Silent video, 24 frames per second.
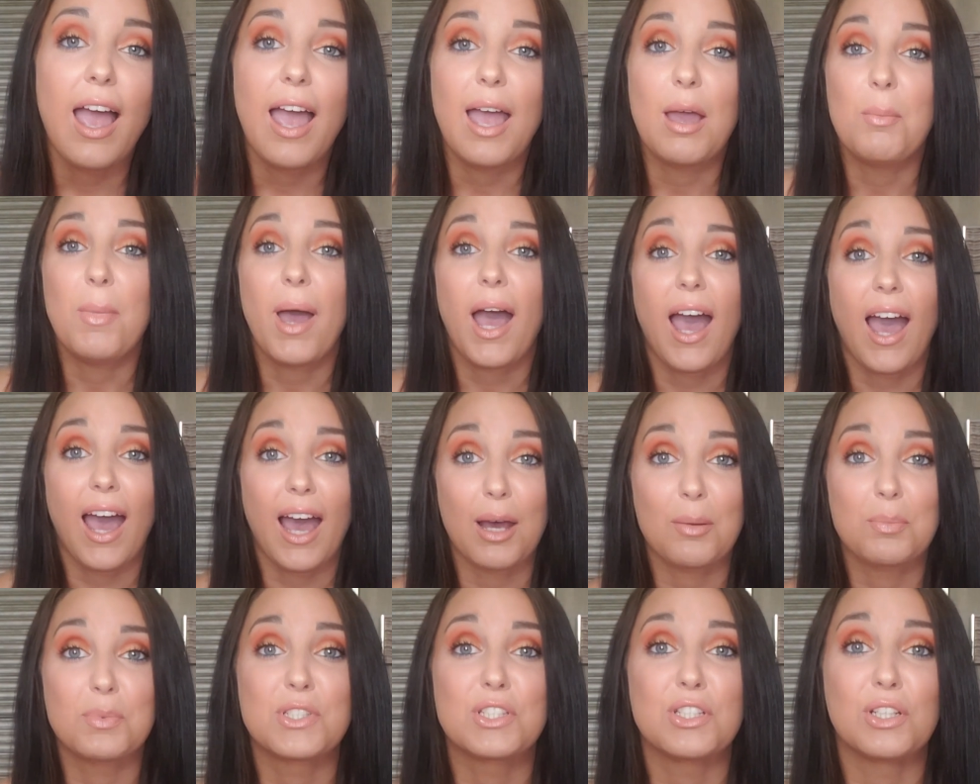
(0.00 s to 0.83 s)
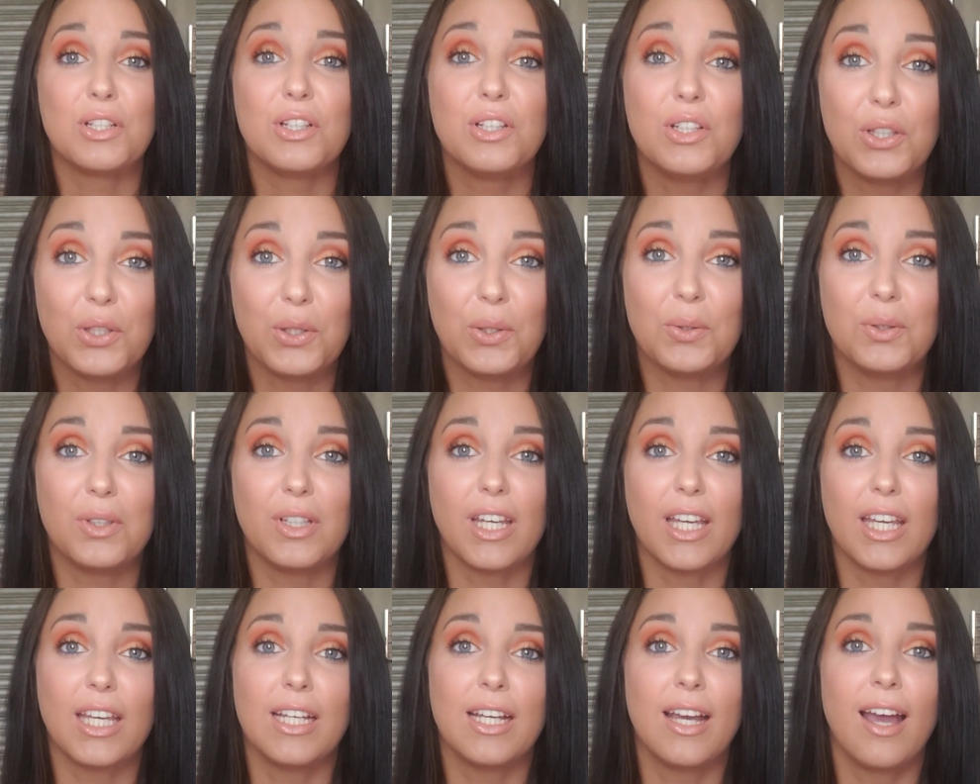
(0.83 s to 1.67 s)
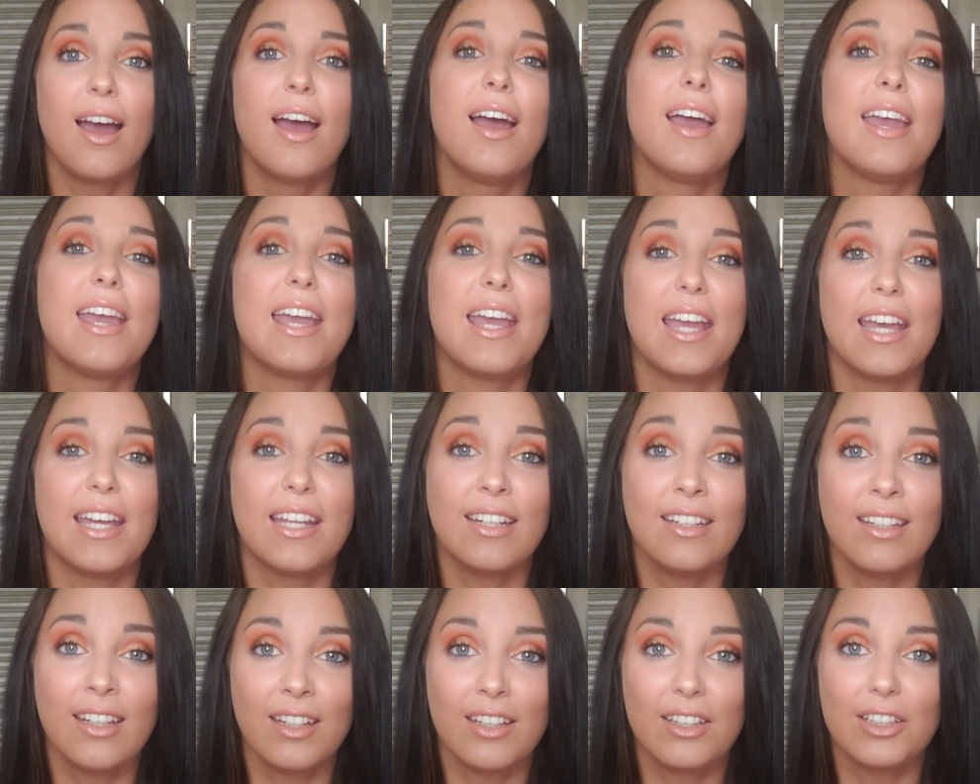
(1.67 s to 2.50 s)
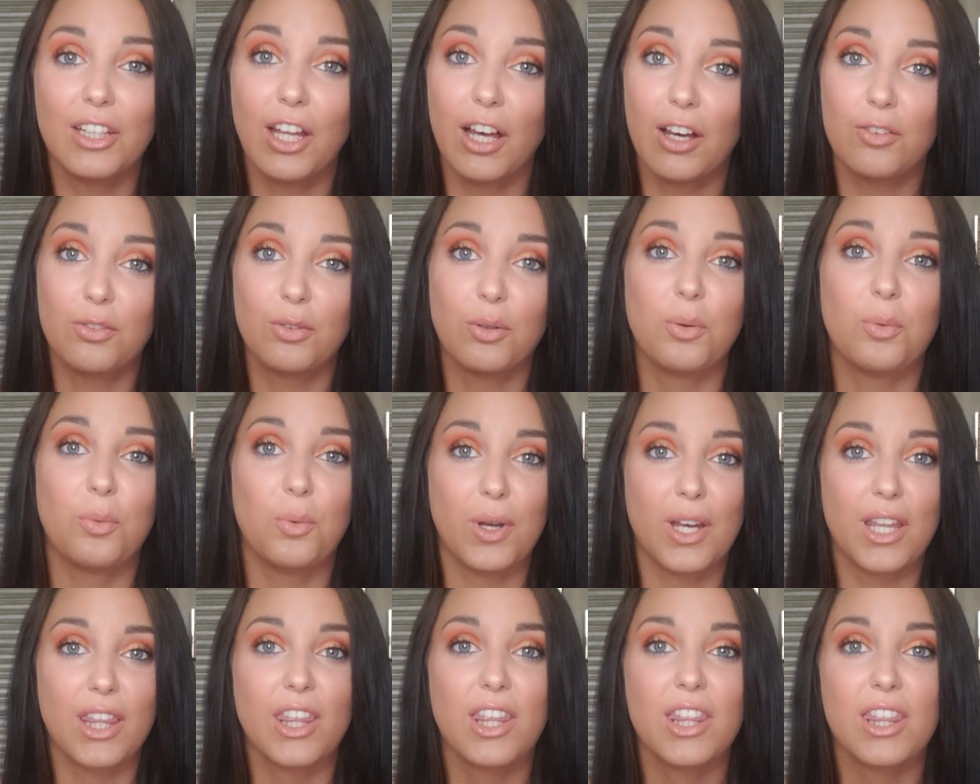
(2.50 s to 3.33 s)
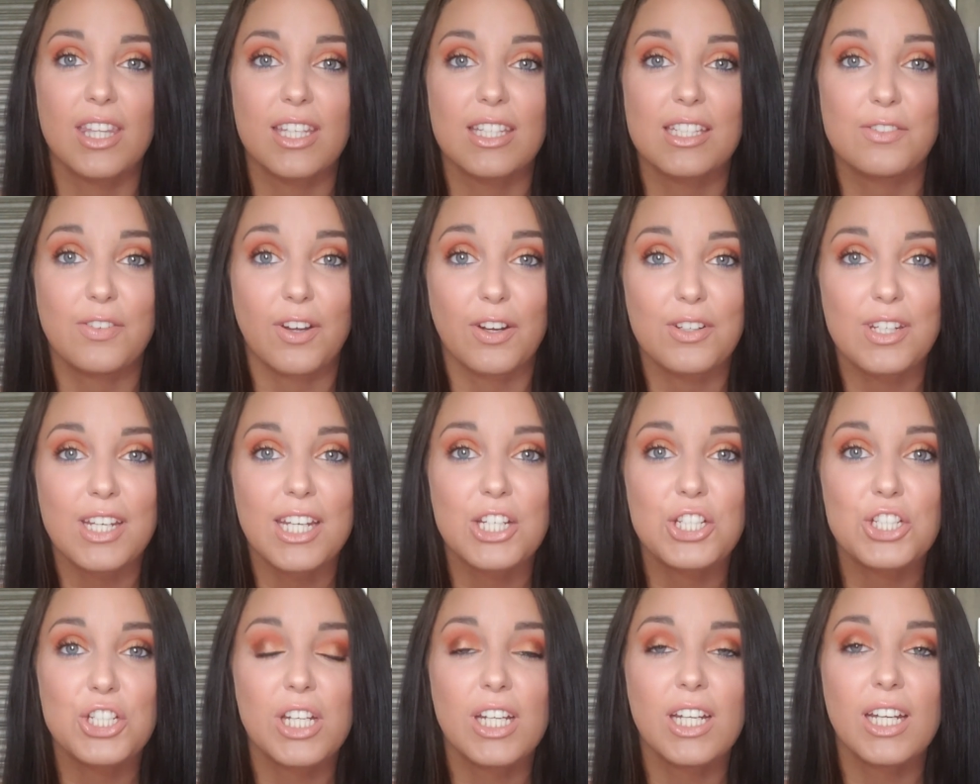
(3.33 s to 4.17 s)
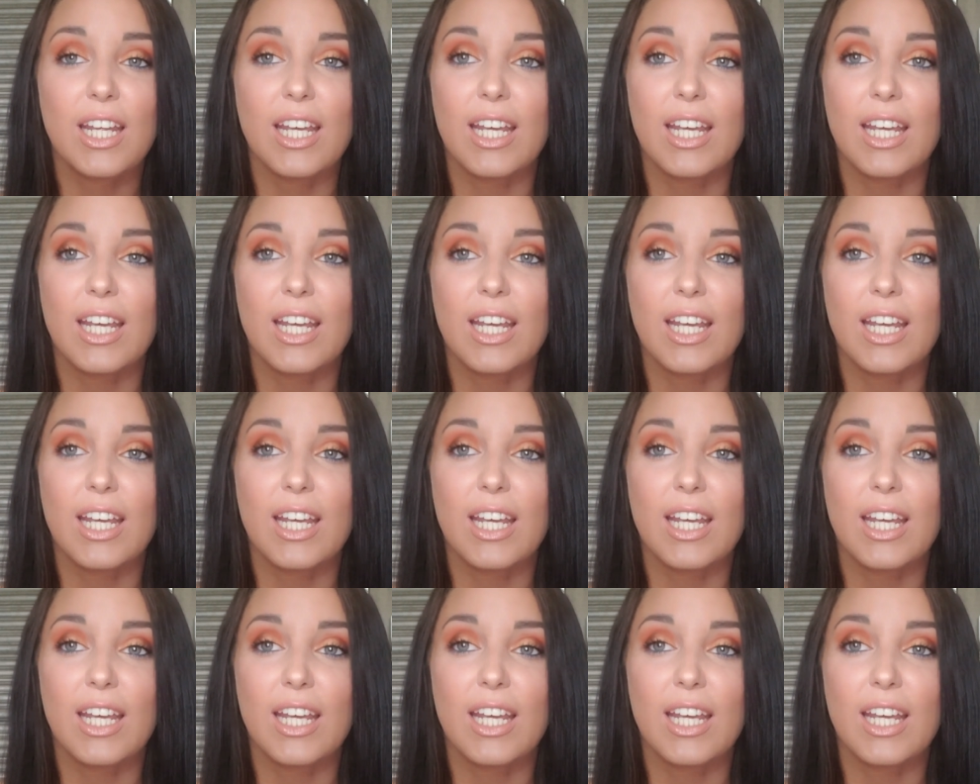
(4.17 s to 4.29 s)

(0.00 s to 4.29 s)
am absolutely in love with this foundation.